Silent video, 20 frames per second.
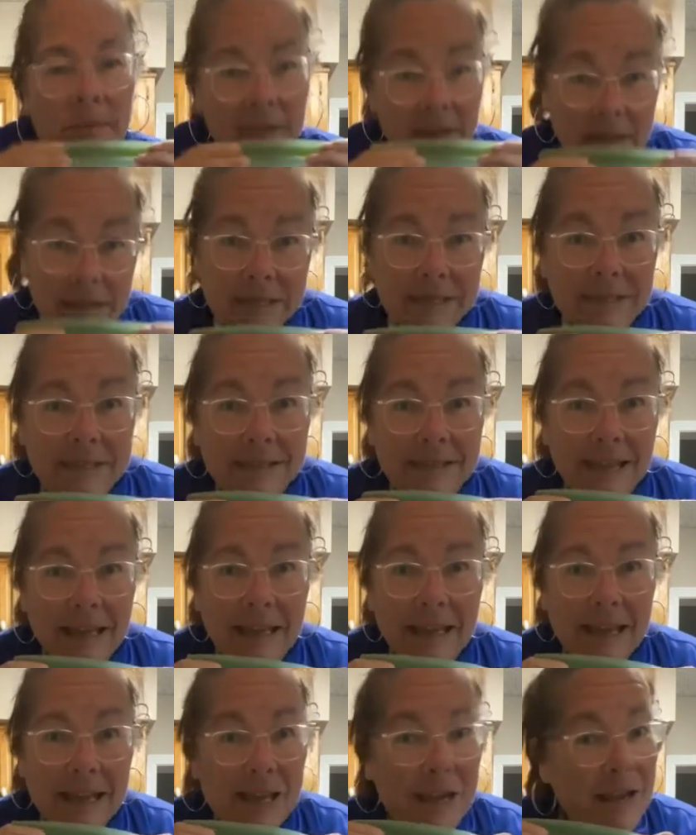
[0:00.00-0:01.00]
this
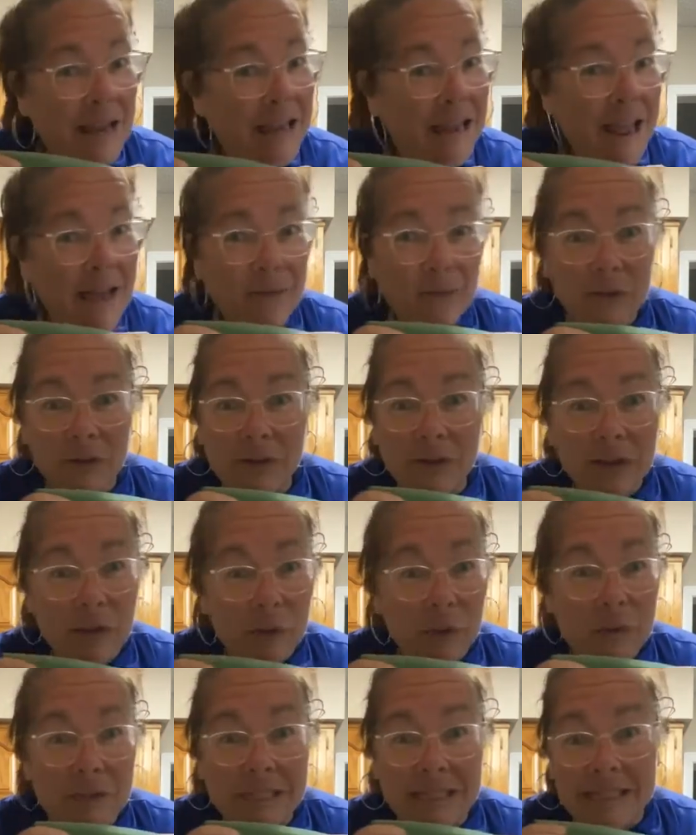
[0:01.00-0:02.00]
never
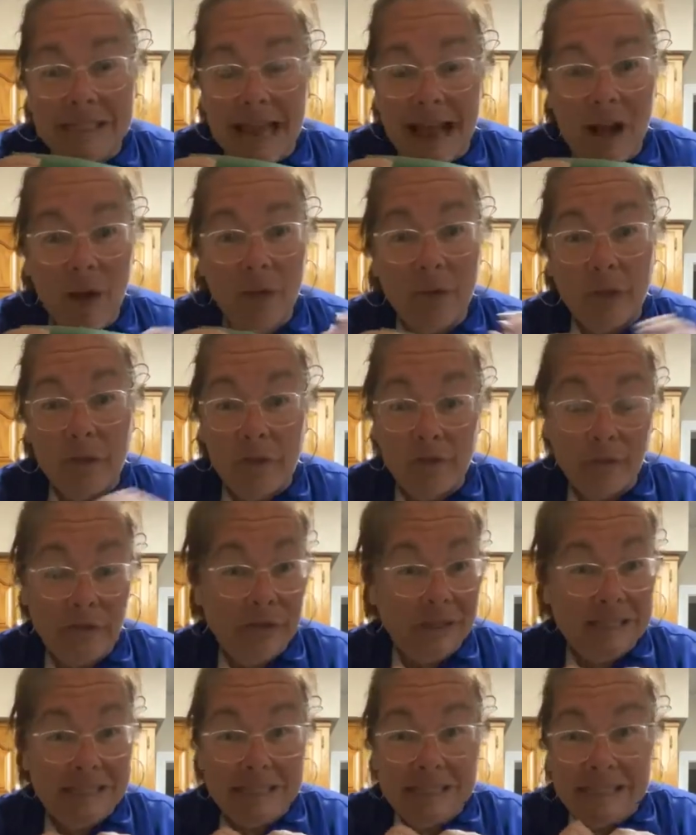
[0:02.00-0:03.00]
oozes out the,
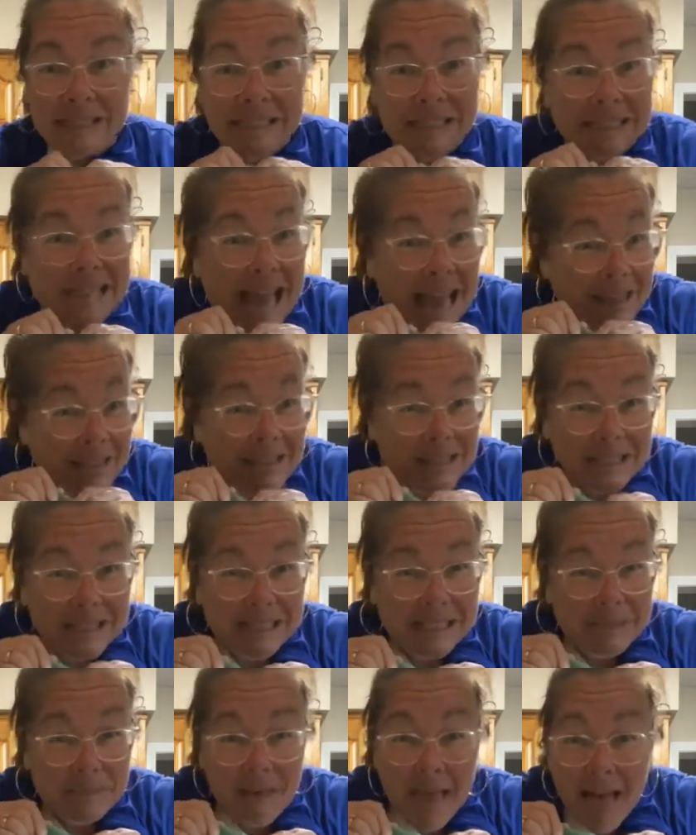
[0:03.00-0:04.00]
the, the
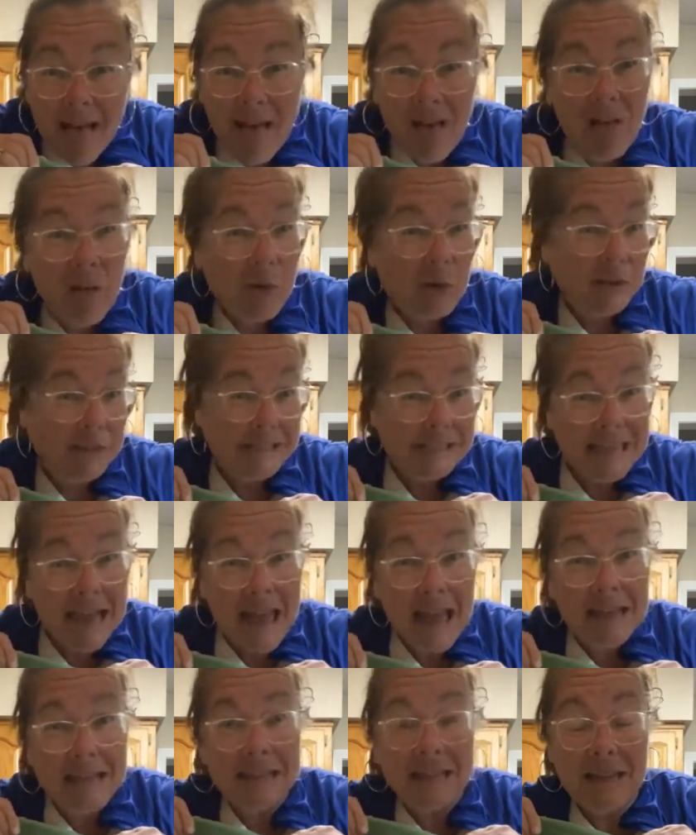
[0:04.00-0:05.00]
smell or
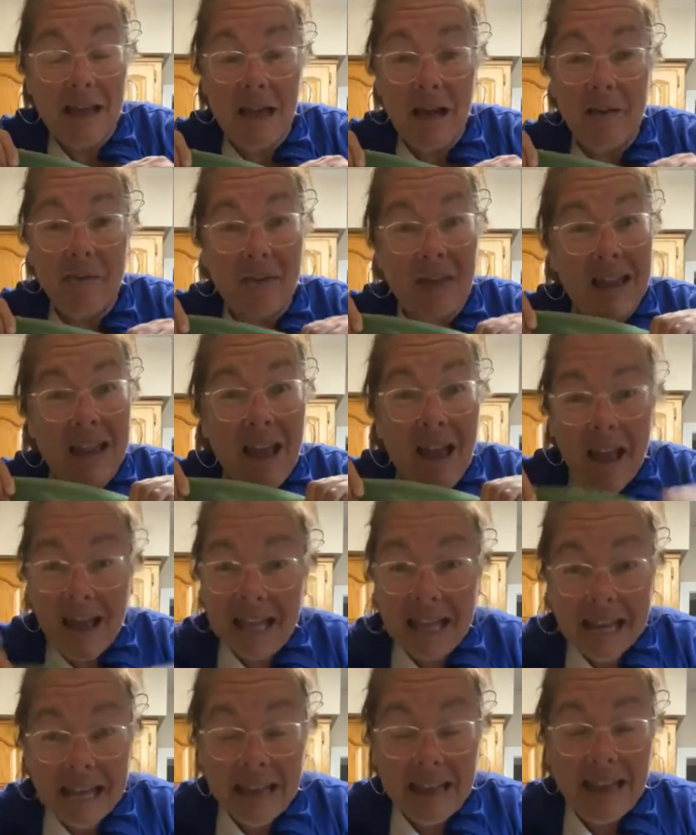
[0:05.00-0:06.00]
scent of an
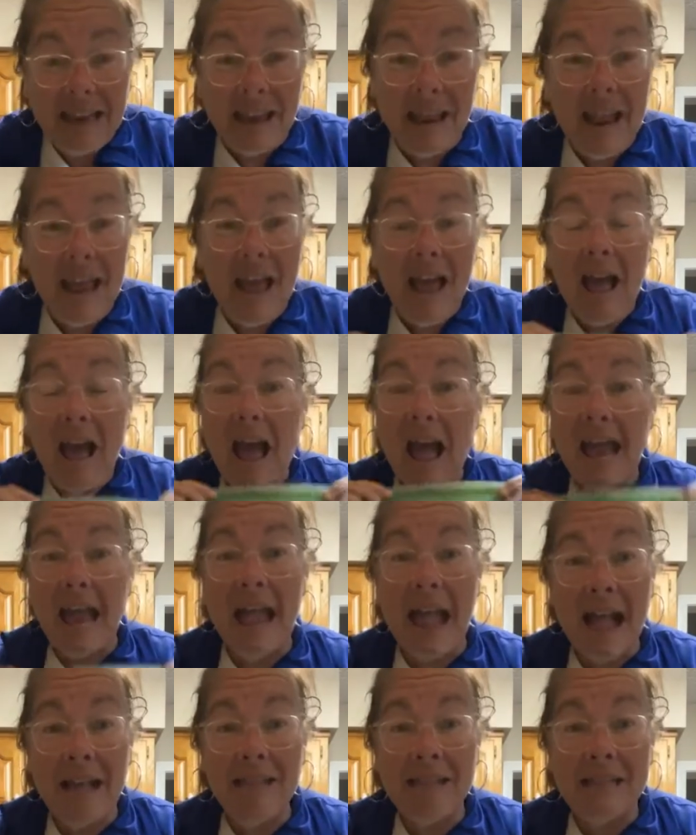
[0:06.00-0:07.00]
onion. I
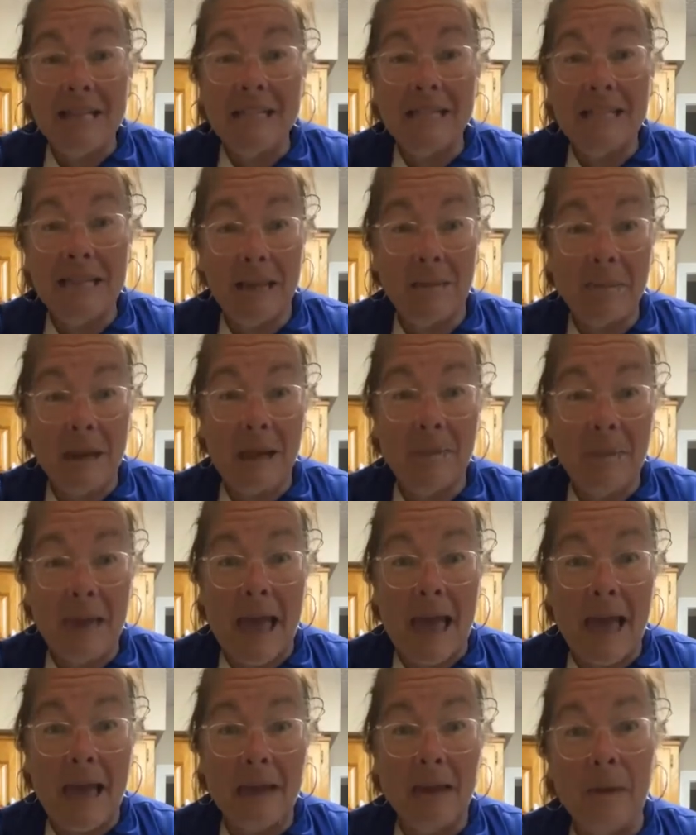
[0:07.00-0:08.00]
had this in my
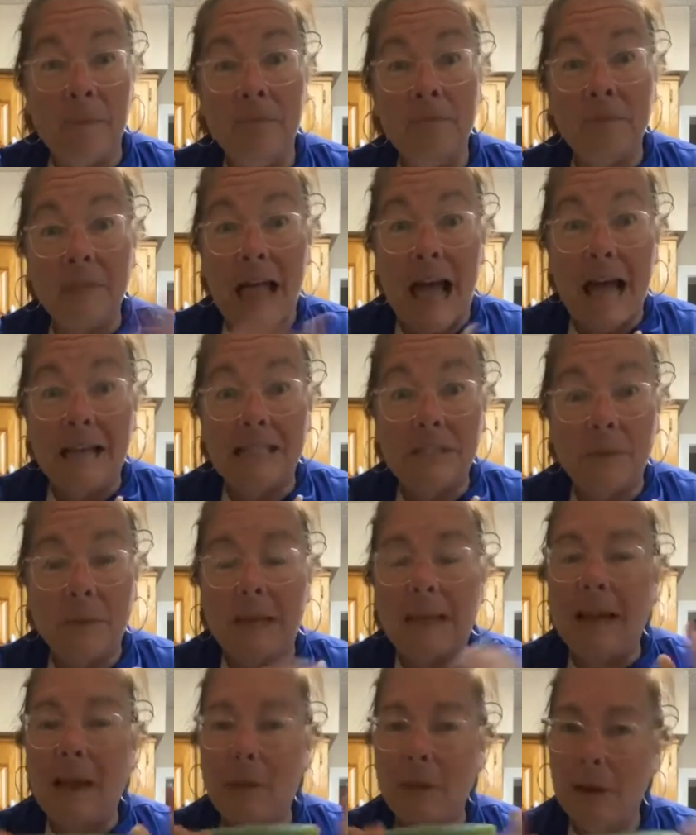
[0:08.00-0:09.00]
bag last
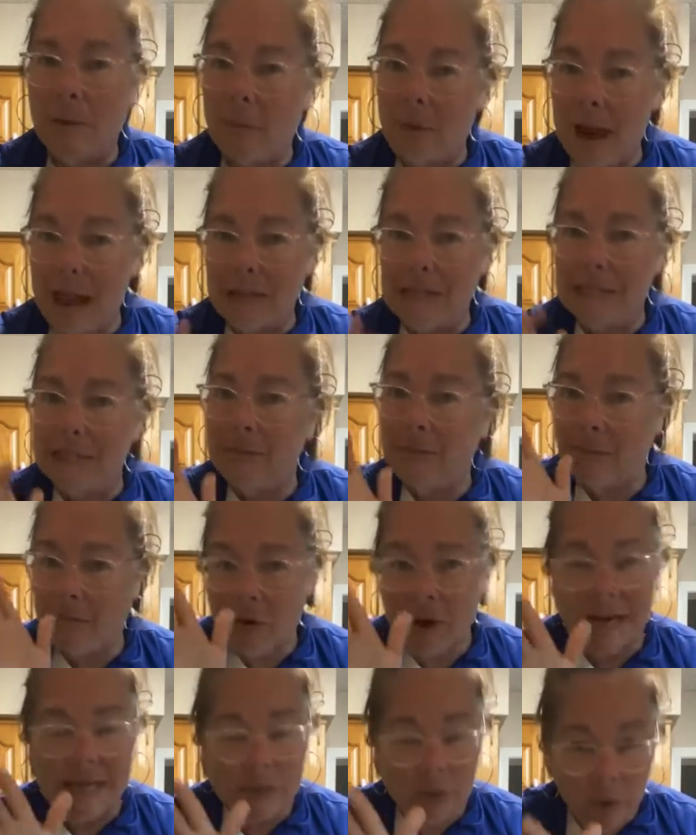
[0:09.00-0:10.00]
week. I went to practice
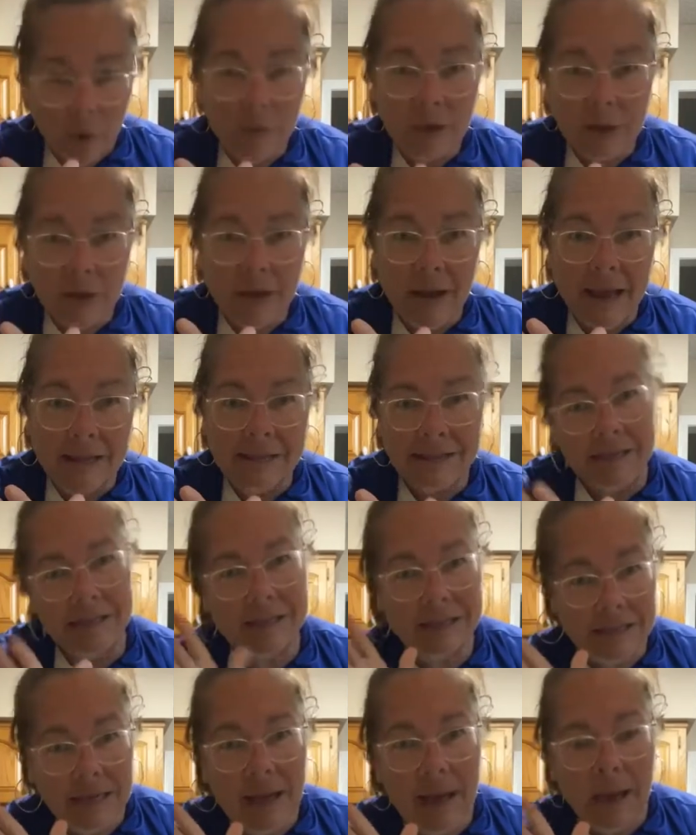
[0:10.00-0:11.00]
before I told you guys
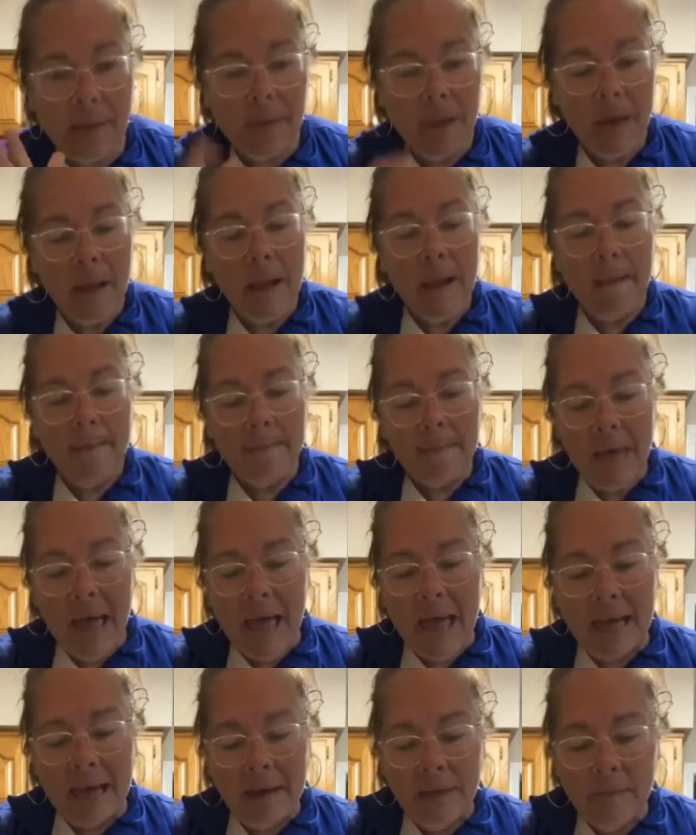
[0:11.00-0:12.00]
this tip,
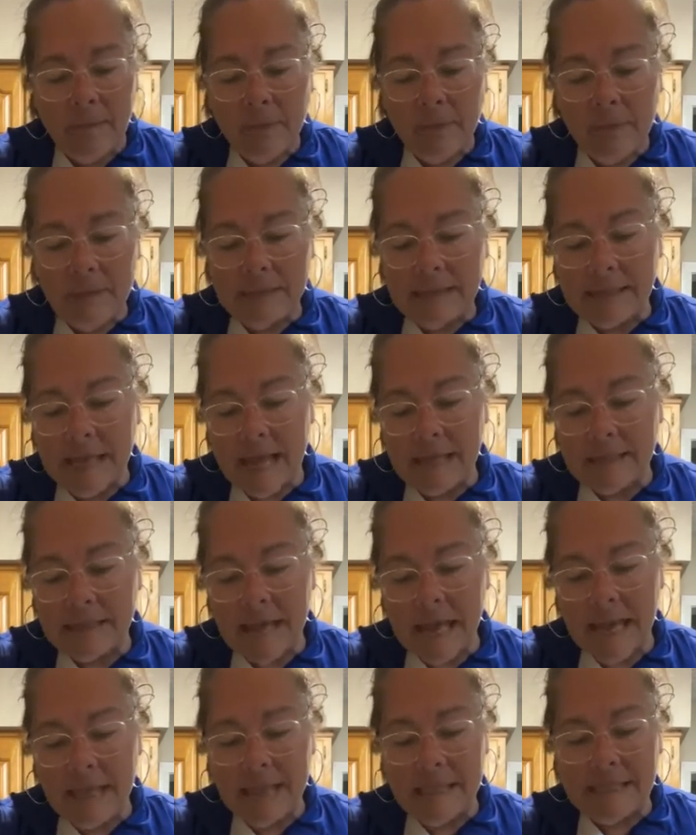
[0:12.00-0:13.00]
but this has
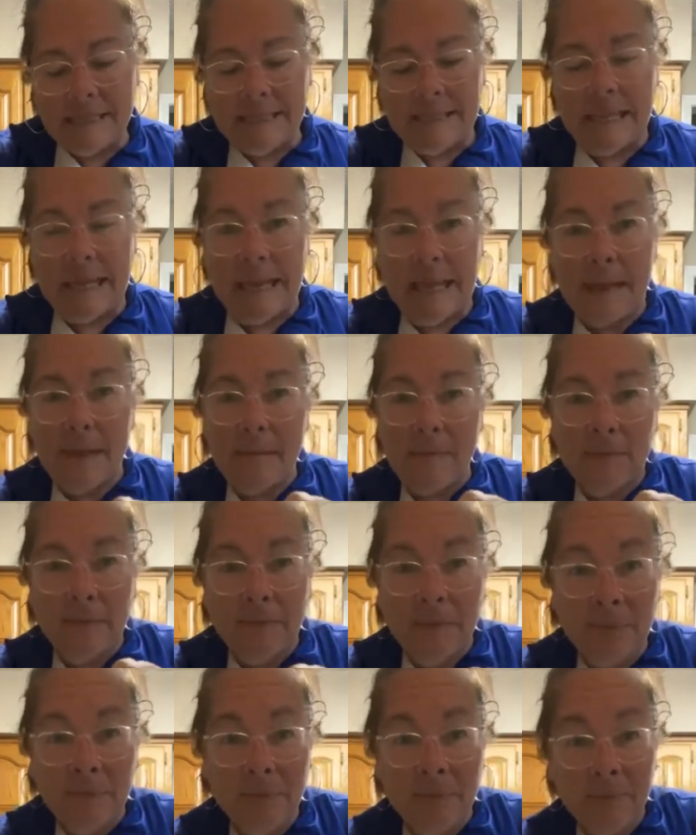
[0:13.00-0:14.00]
onions in it,
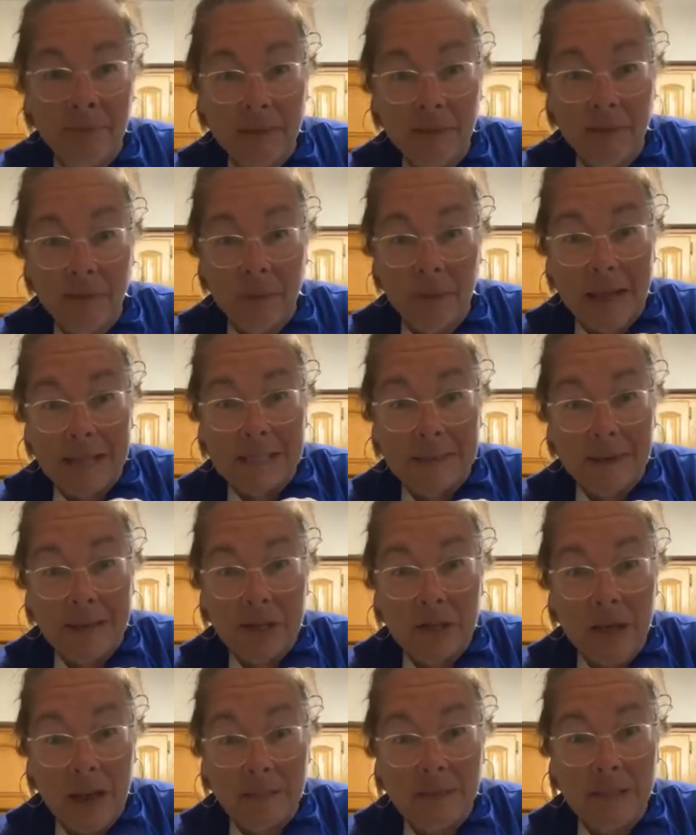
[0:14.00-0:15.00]
the rest of my
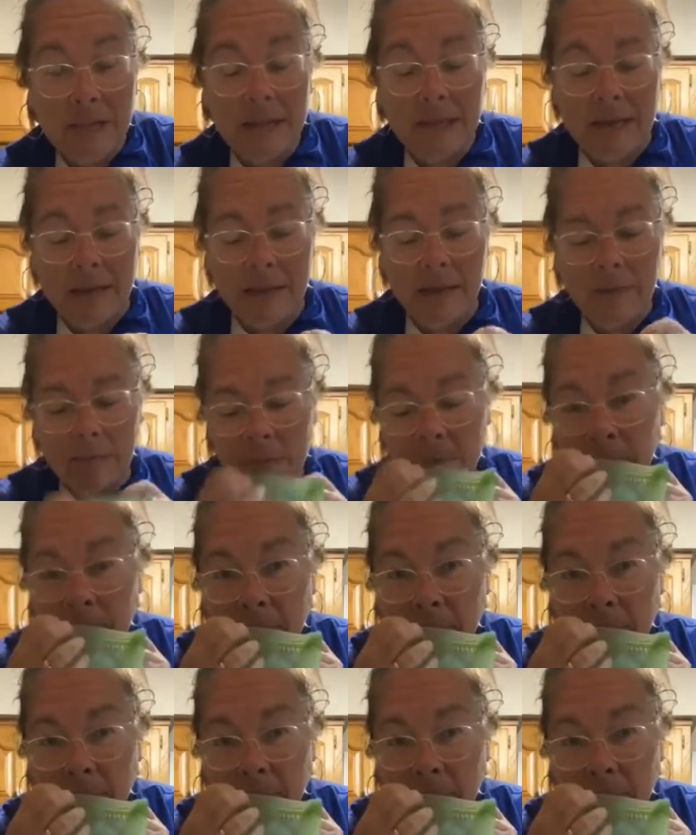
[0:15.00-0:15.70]
chopped onion,